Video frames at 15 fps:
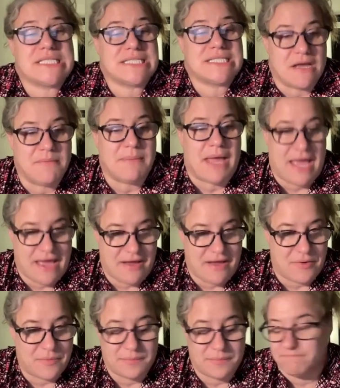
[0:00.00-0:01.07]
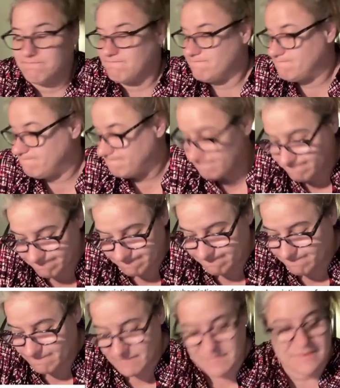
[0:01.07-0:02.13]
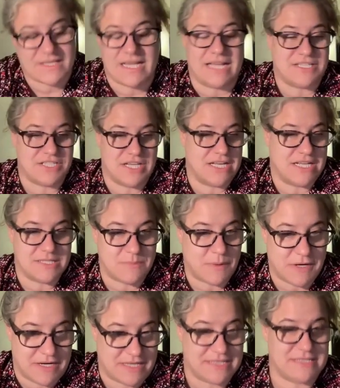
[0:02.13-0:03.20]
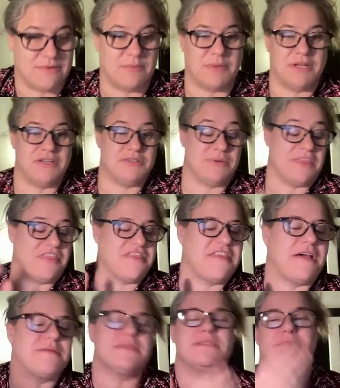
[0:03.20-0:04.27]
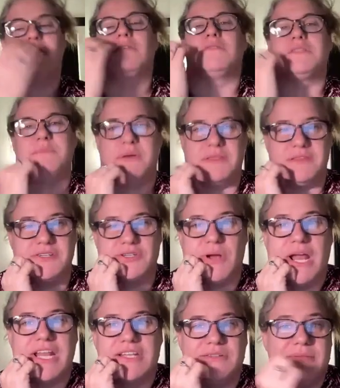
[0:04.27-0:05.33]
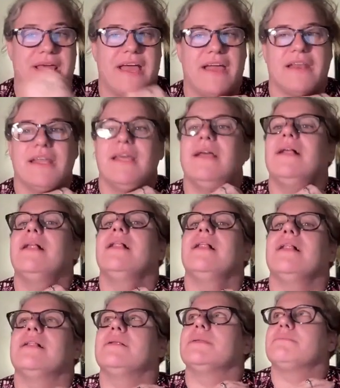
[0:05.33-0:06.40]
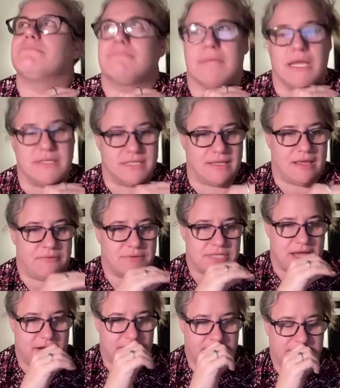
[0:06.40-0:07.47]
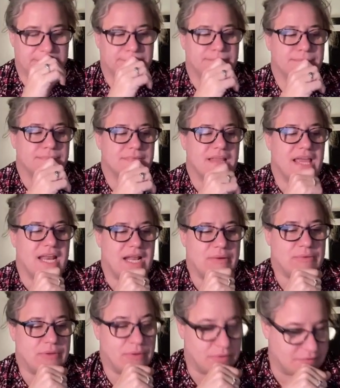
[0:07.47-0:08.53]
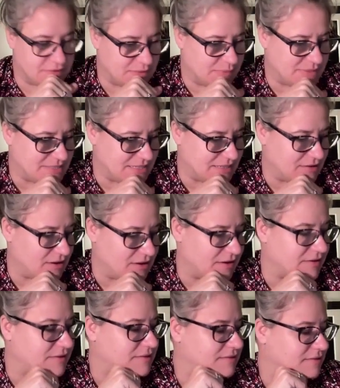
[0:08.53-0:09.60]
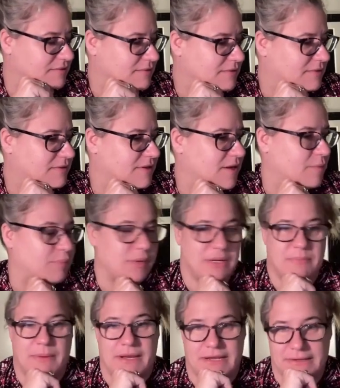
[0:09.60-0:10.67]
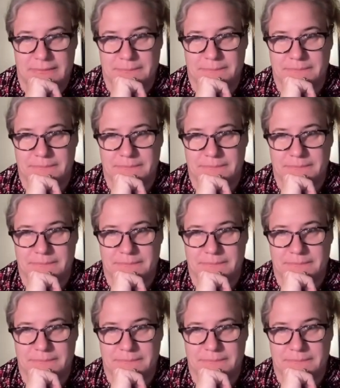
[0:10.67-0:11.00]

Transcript: somehow. It is what it is. So I'm going to do $1,000 a month and try to do that until I retire. And I will hopefully be sitting on a pretty penny.